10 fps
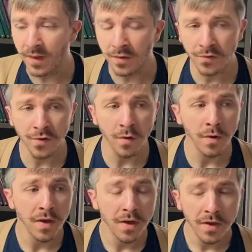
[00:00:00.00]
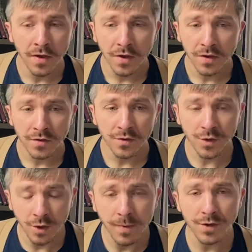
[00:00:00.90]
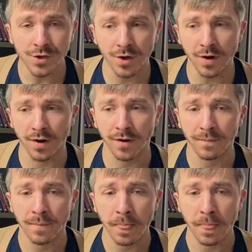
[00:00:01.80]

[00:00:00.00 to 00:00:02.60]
So, to be sure,